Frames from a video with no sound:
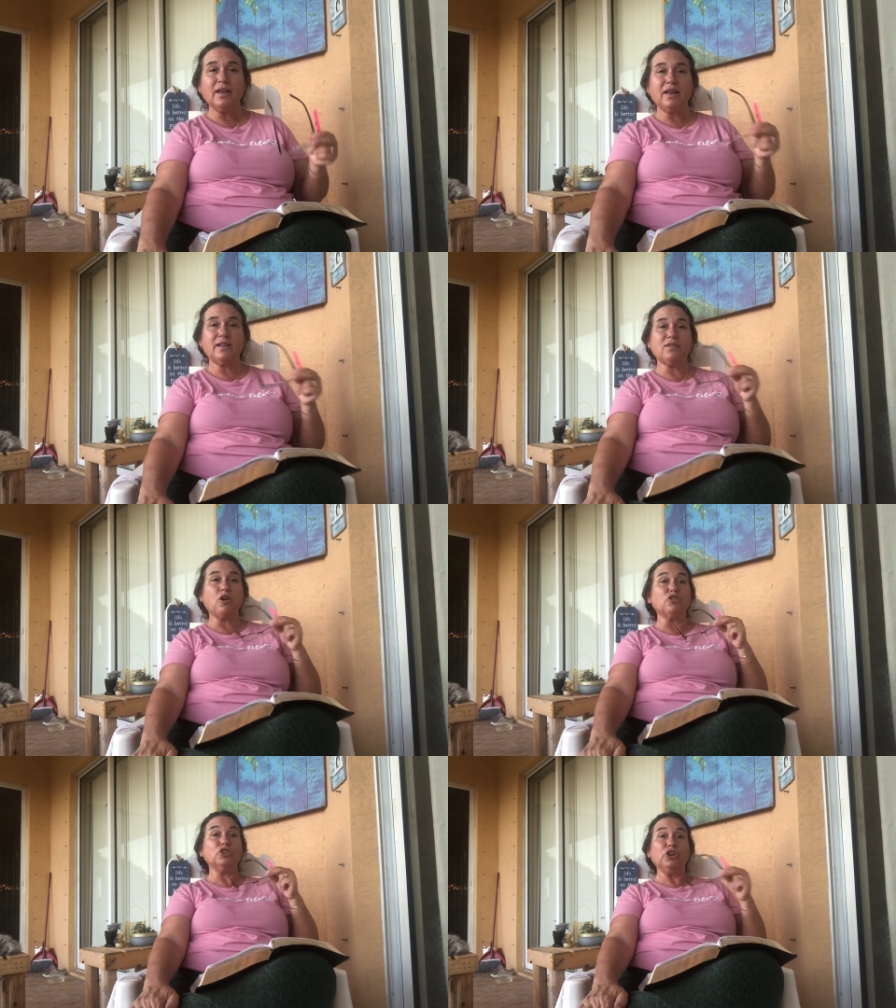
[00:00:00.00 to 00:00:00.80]
it's
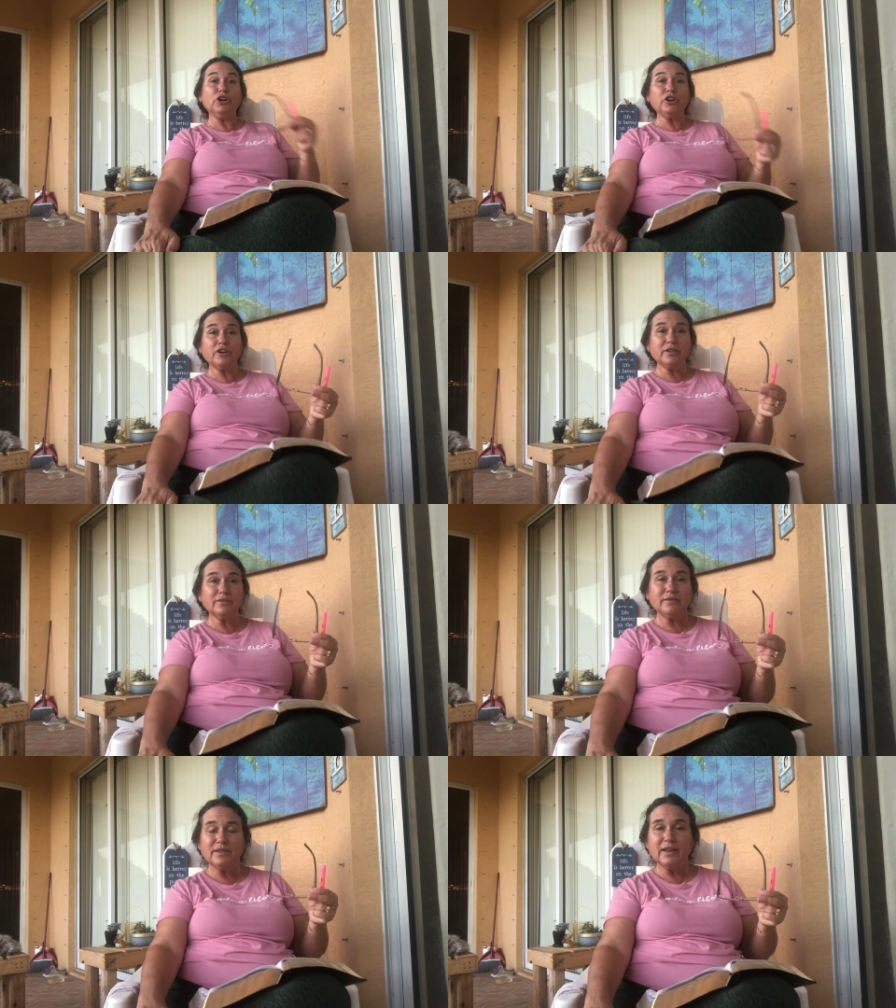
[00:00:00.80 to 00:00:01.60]
our look,
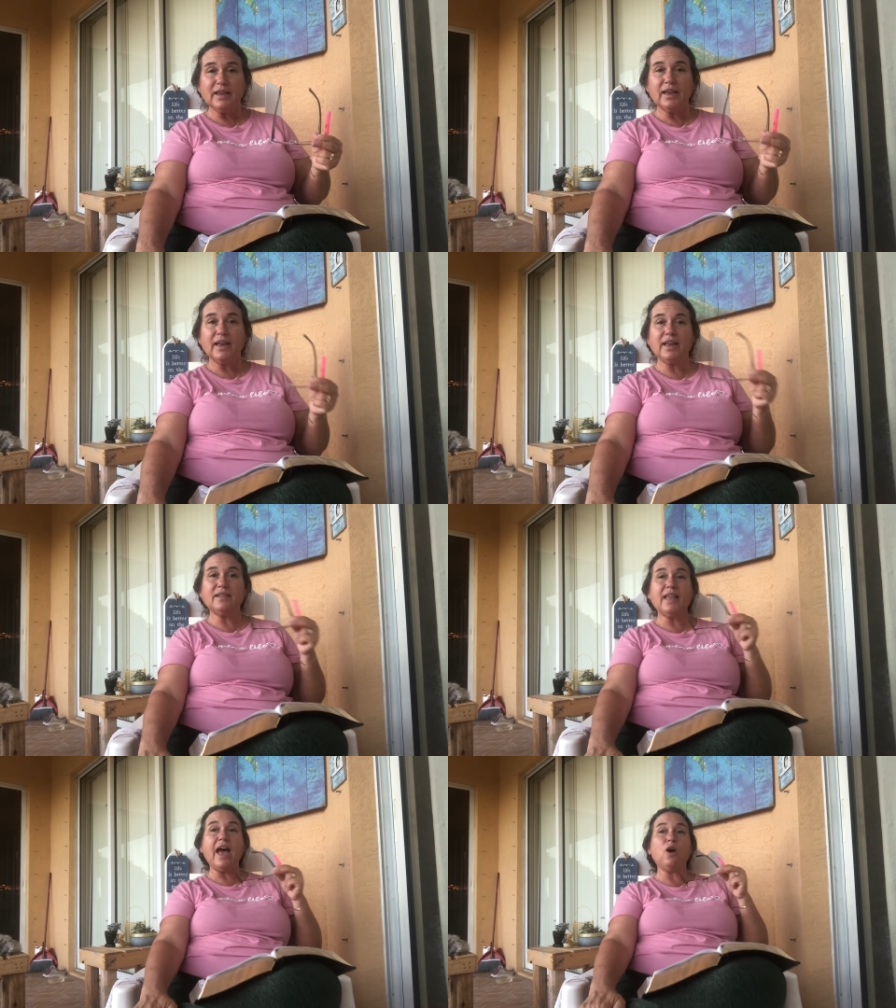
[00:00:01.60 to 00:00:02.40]

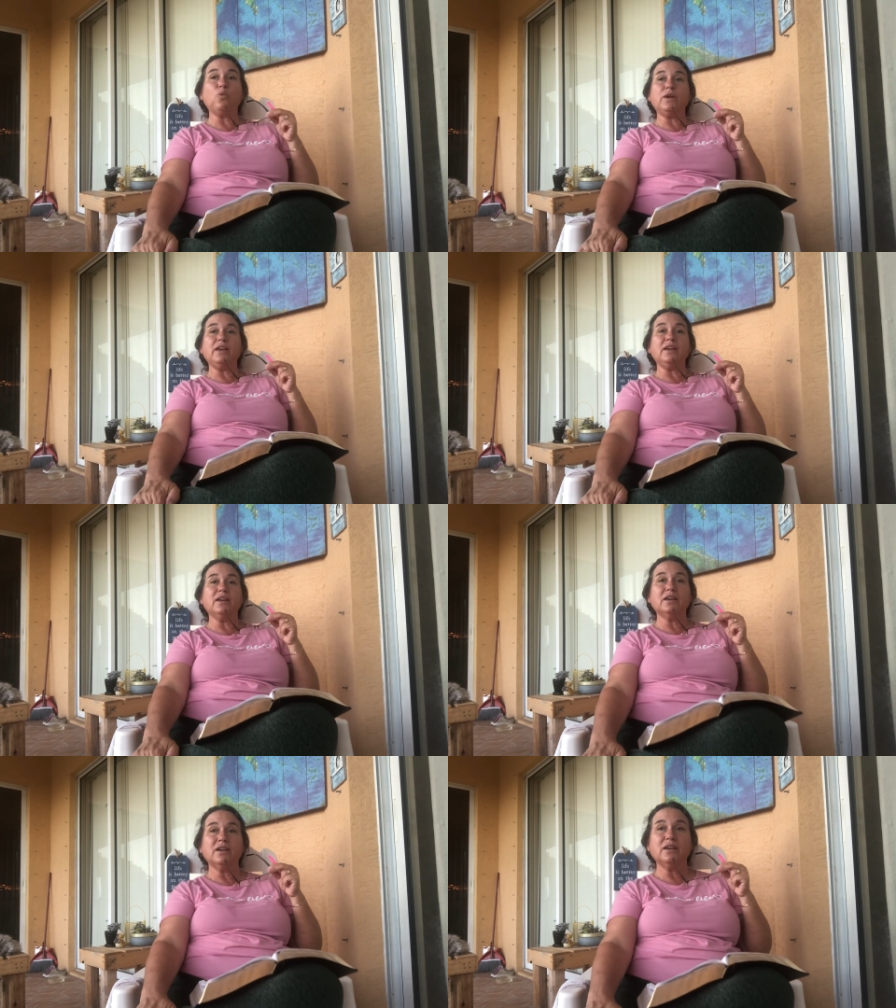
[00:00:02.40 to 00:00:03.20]
it's how we
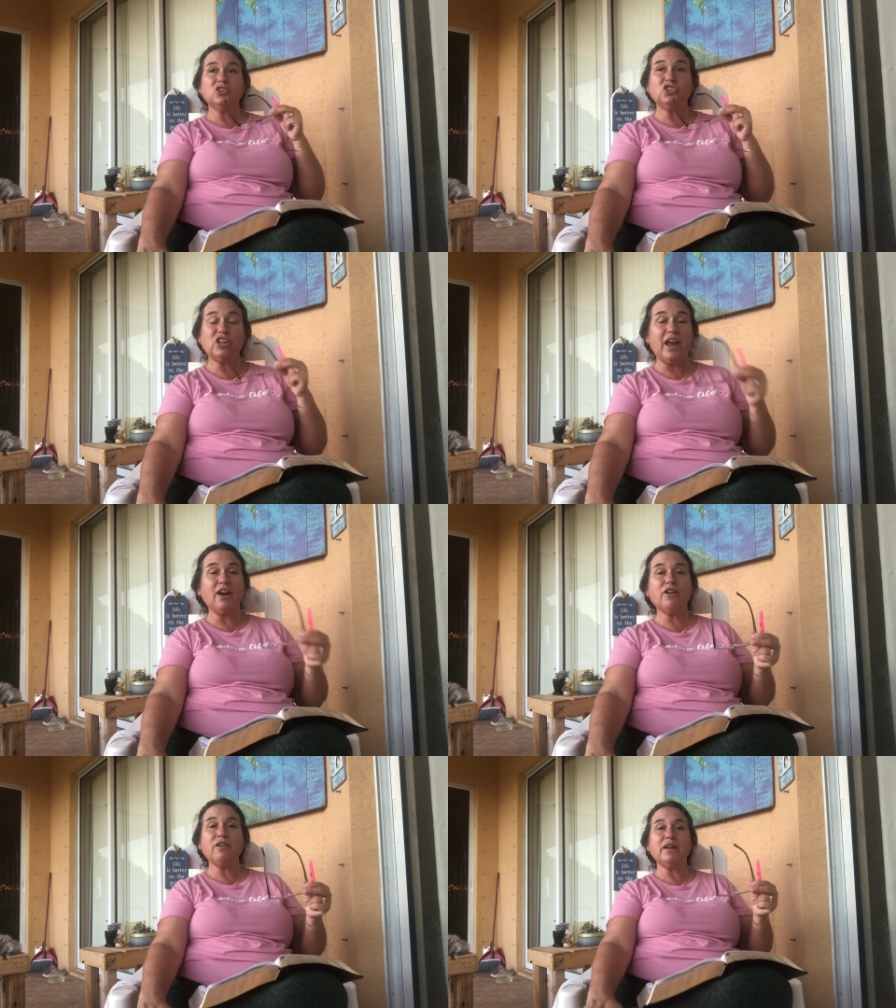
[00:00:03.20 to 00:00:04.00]

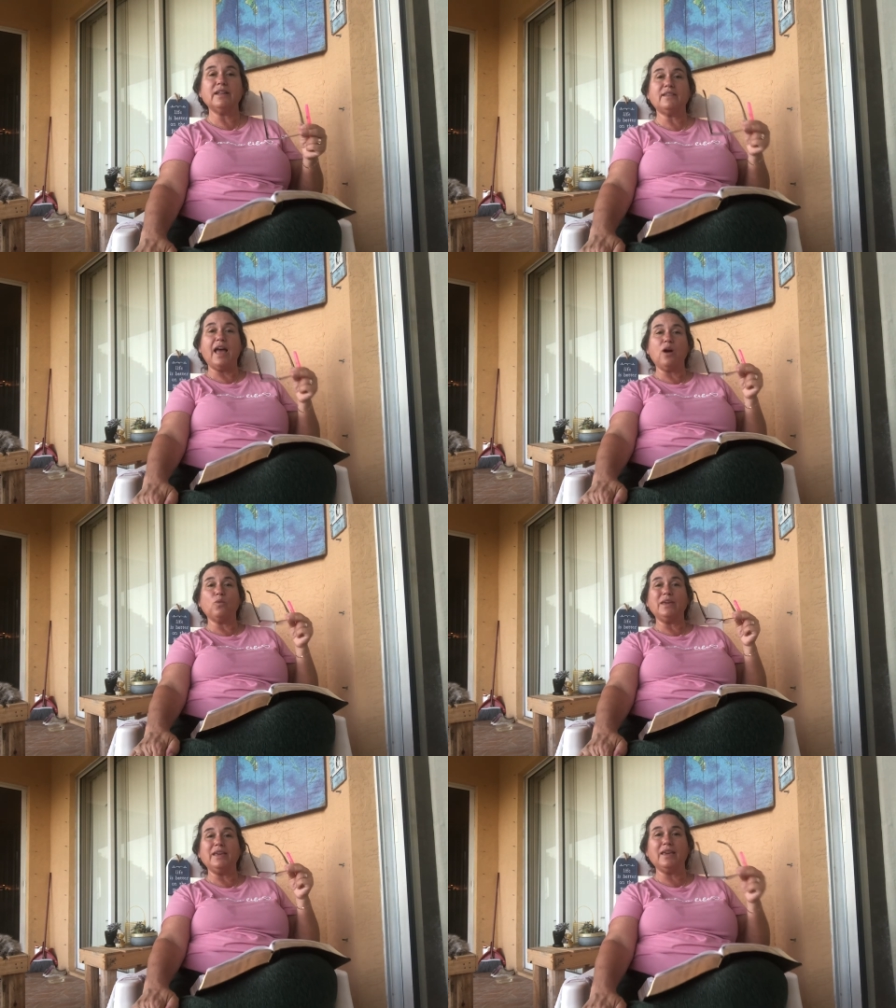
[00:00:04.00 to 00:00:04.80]
share, it's how
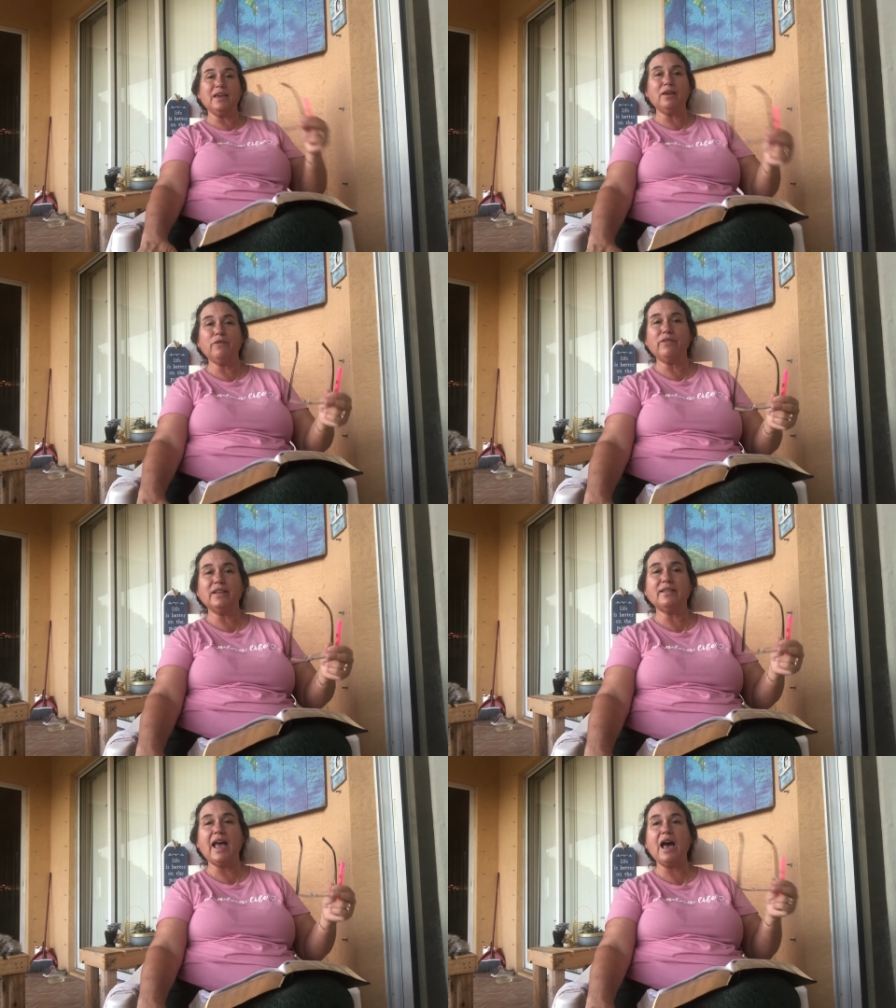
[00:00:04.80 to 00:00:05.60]
we give,
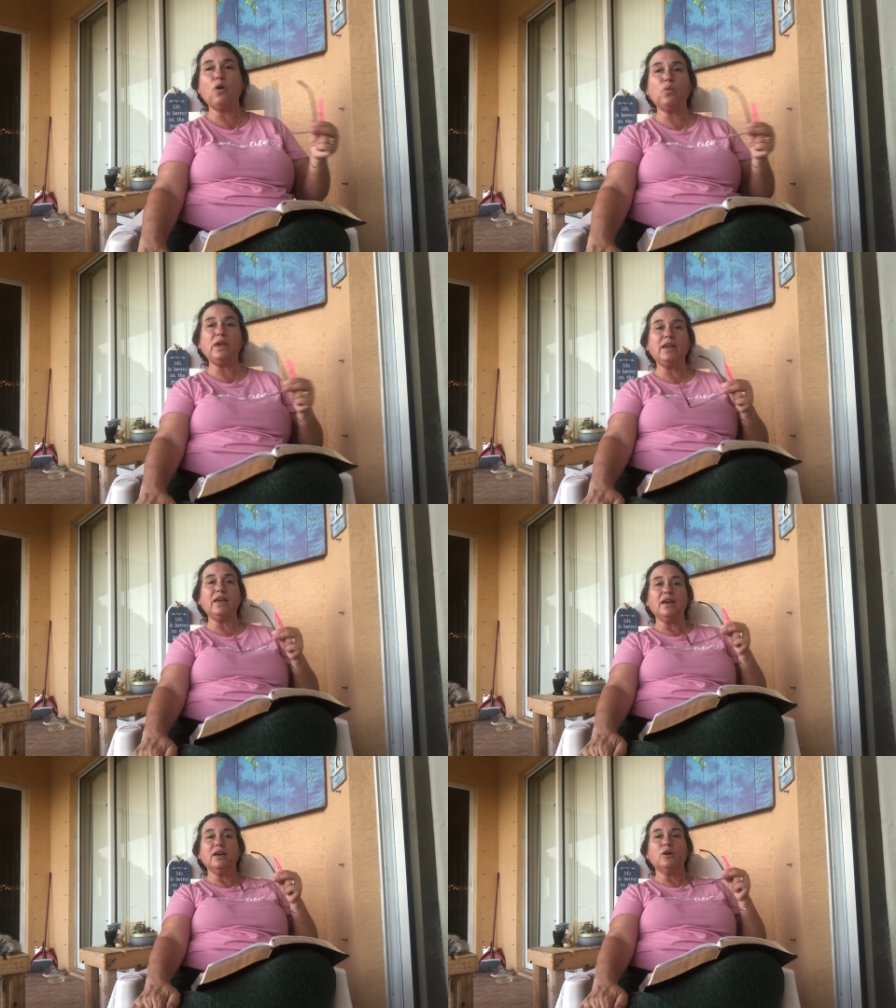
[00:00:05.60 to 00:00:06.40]
it's how we
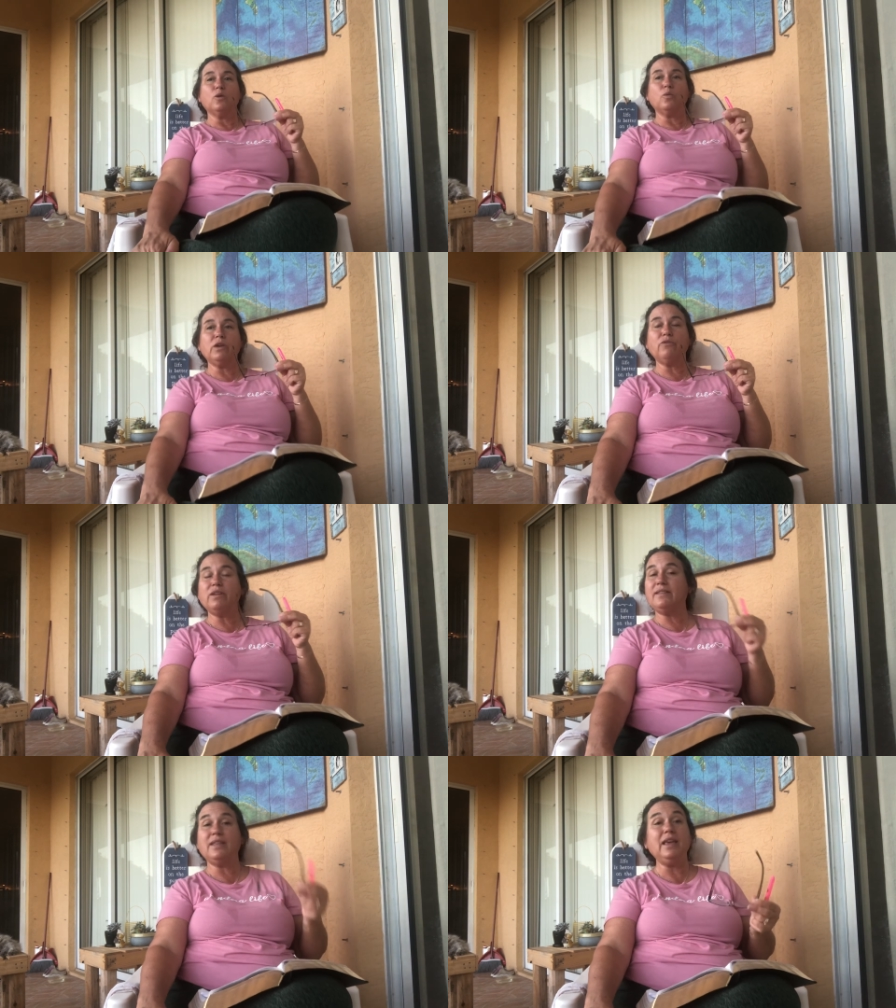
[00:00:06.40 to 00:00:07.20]
we
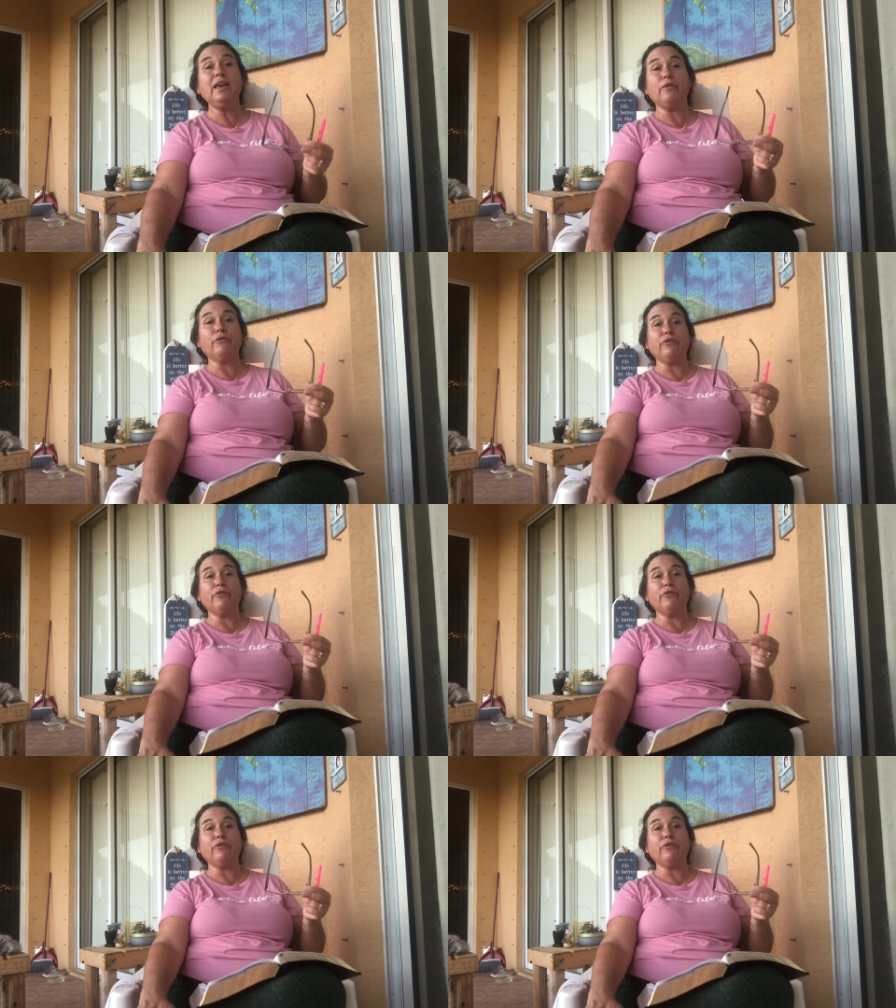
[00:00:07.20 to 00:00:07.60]
receive.